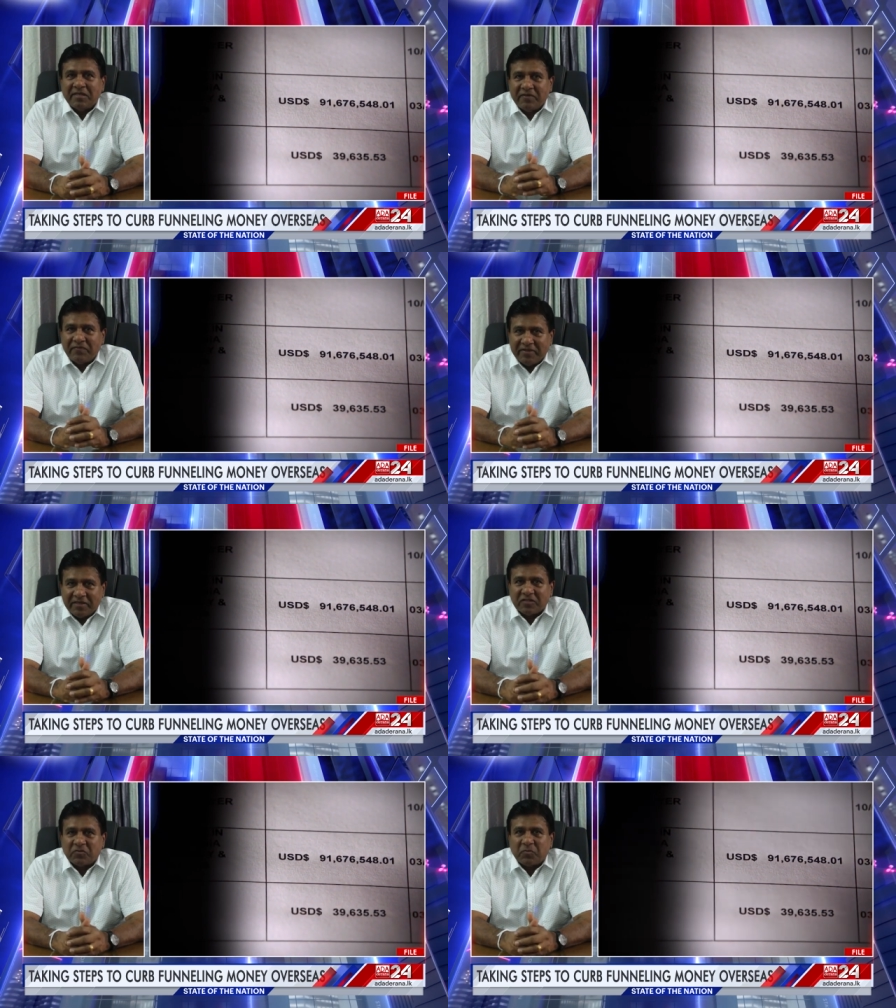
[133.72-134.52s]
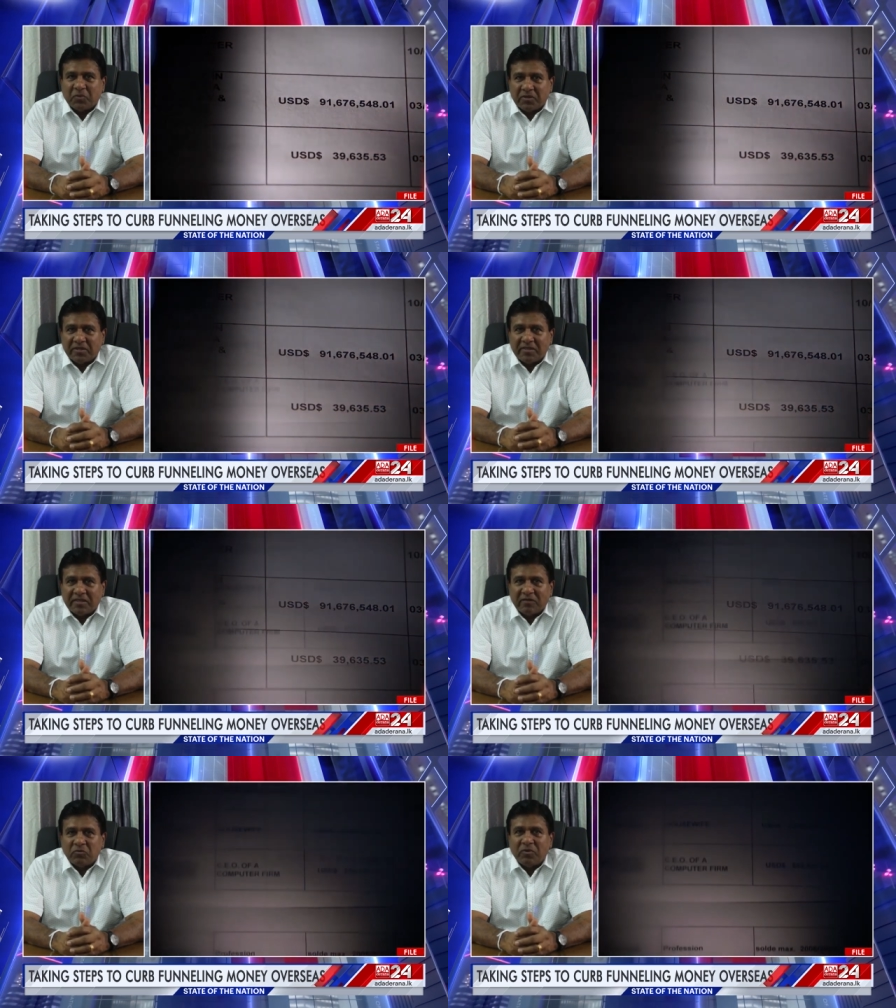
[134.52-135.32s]
every exporter
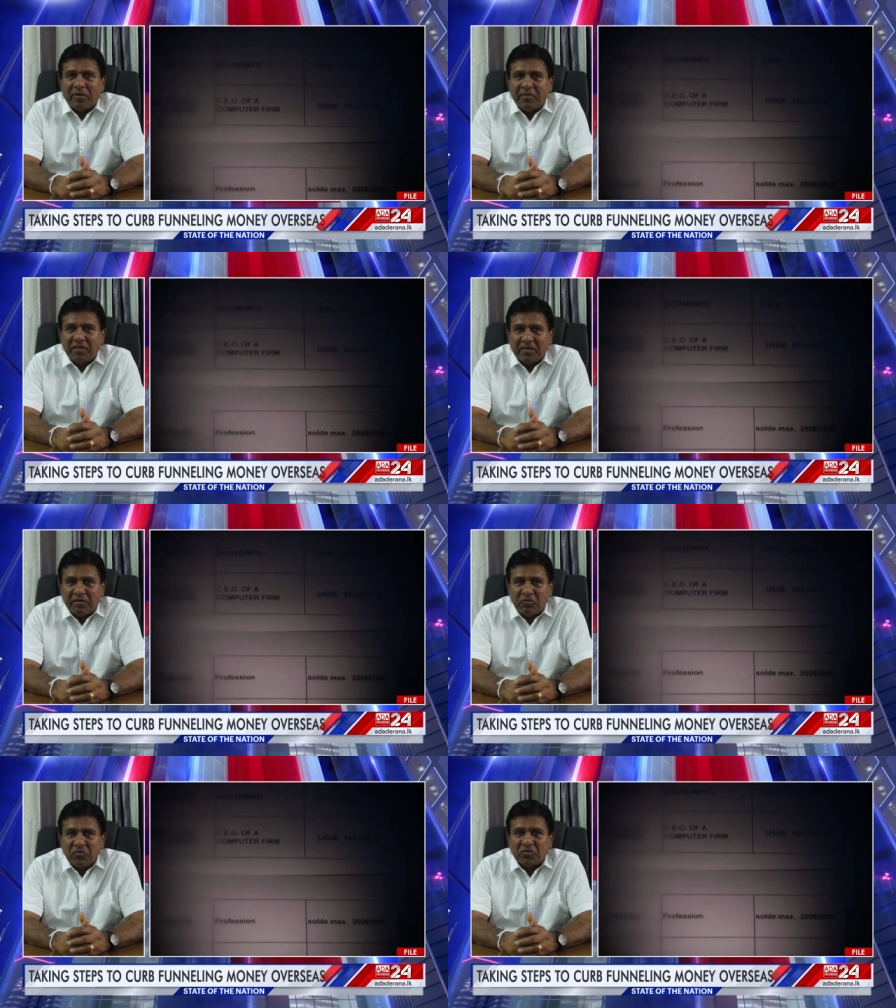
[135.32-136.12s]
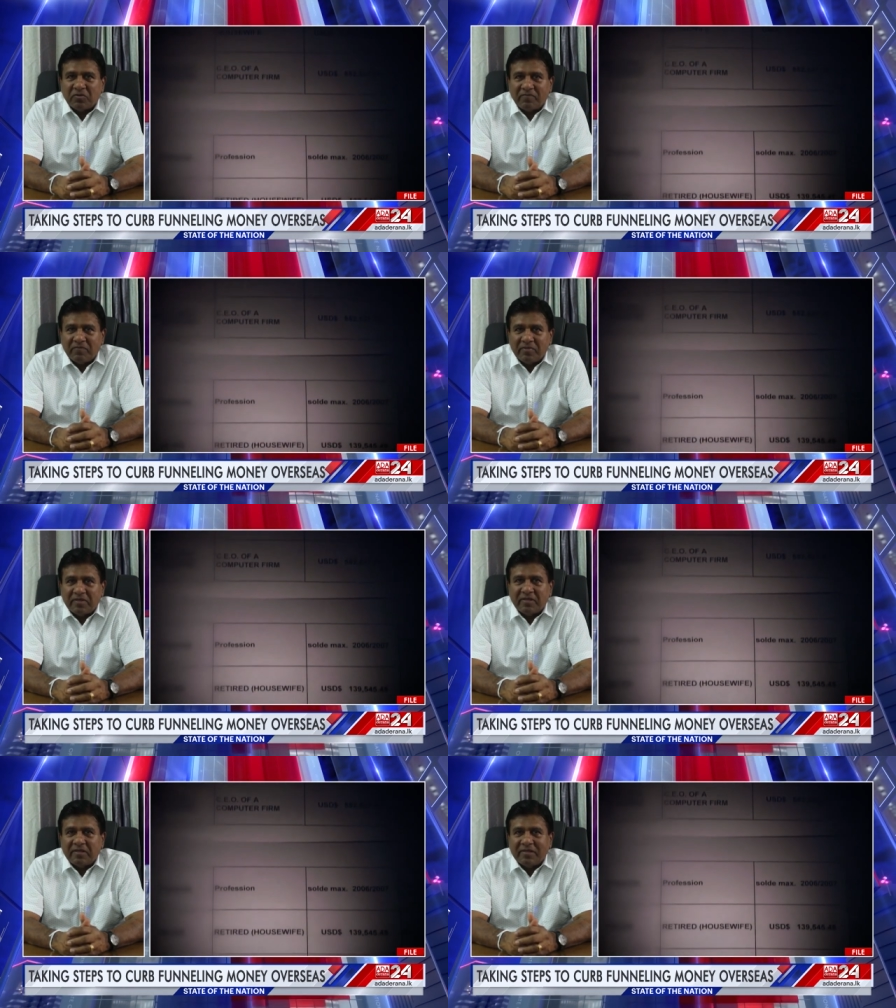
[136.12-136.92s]
that who are making use of
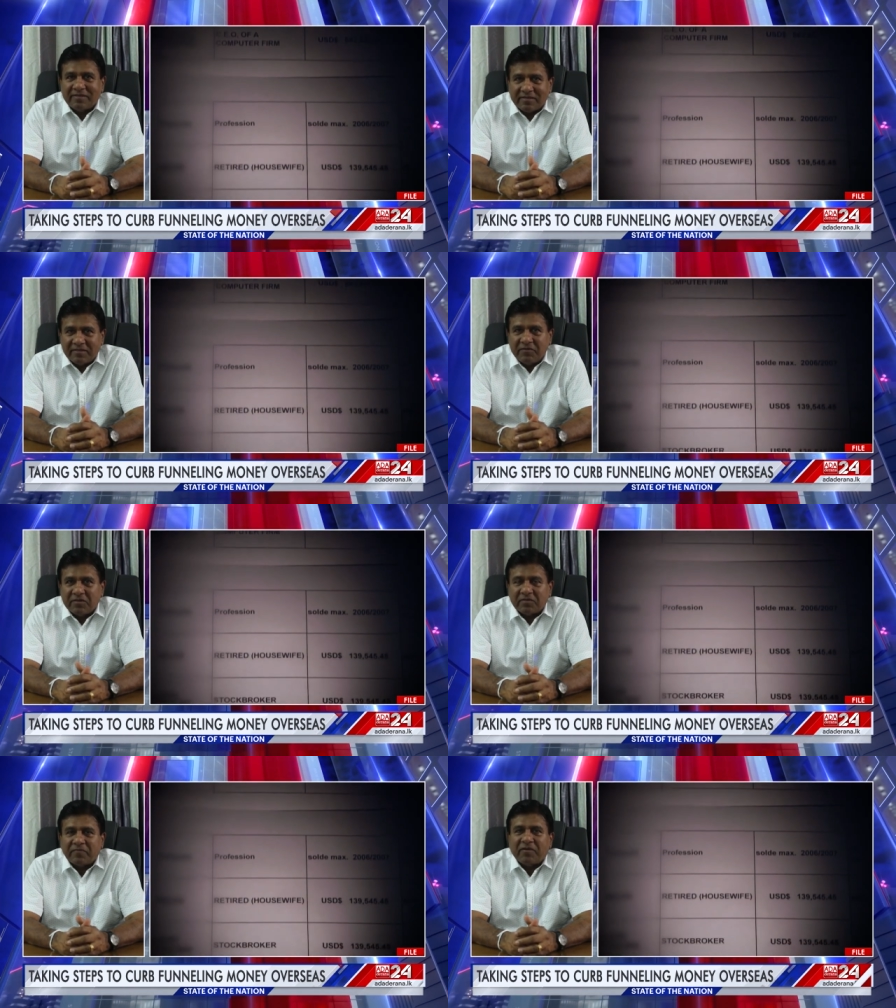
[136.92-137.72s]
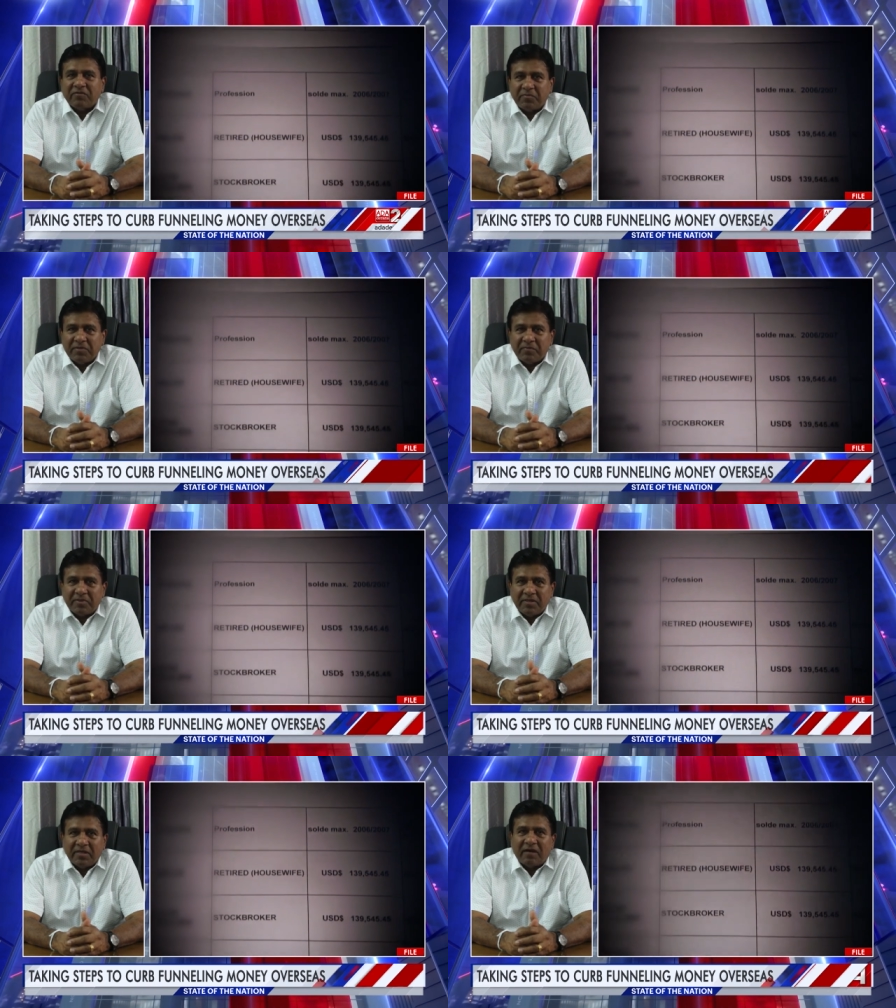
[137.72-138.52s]
the service of our
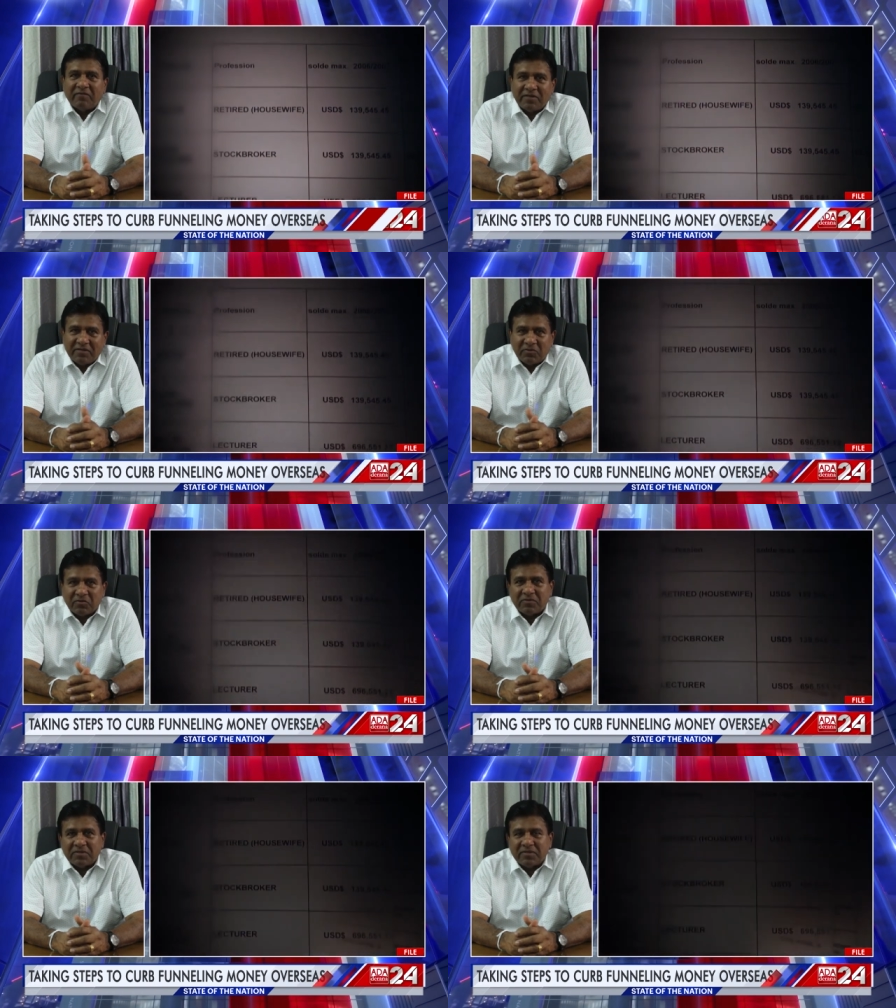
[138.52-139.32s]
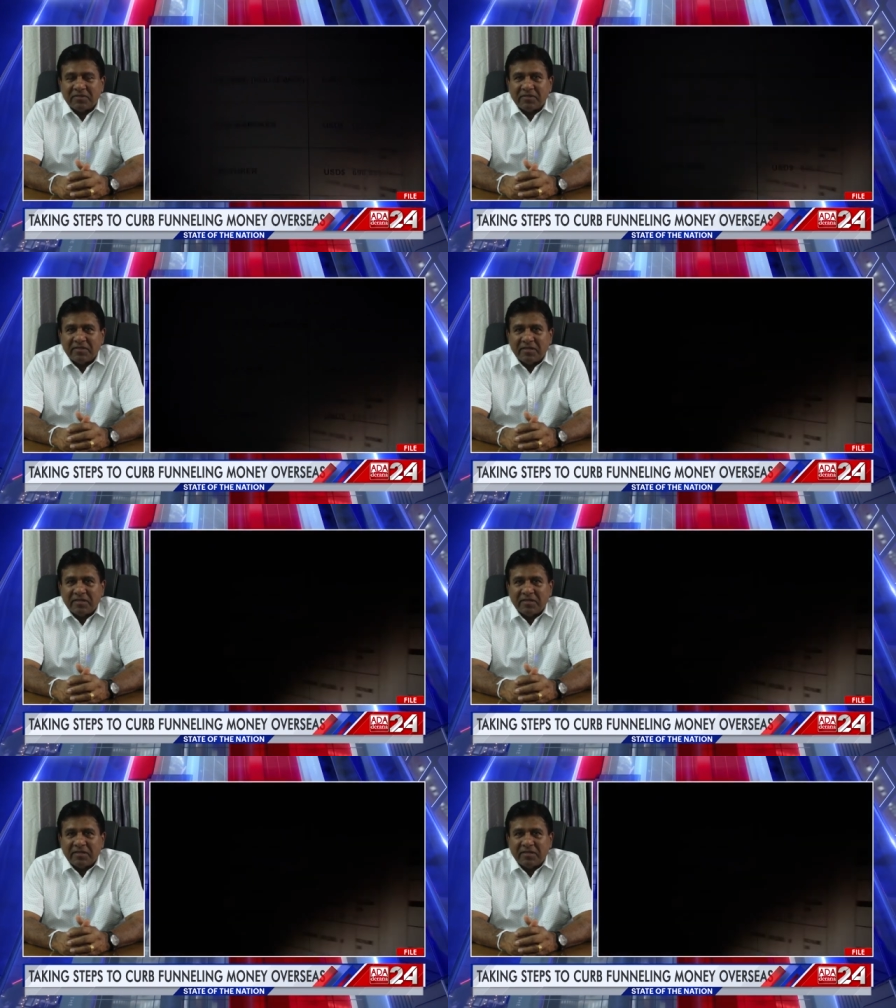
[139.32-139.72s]
people, our resources,